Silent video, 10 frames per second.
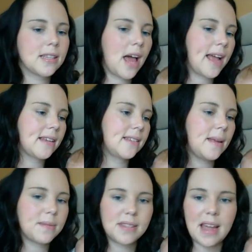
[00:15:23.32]
like
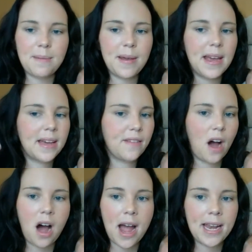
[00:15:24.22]
septicemia, the
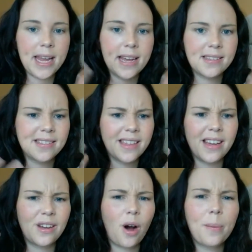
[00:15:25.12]
ileus,
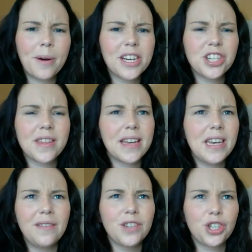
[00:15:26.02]
the operation that
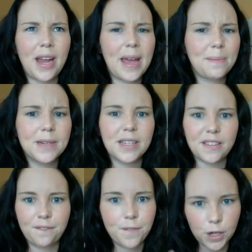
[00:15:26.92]
never should have happened in
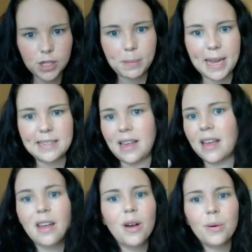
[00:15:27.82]
the first place, like
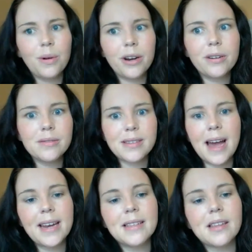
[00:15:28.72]
where it all
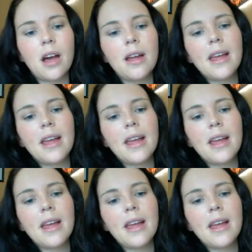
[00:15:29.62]
started. So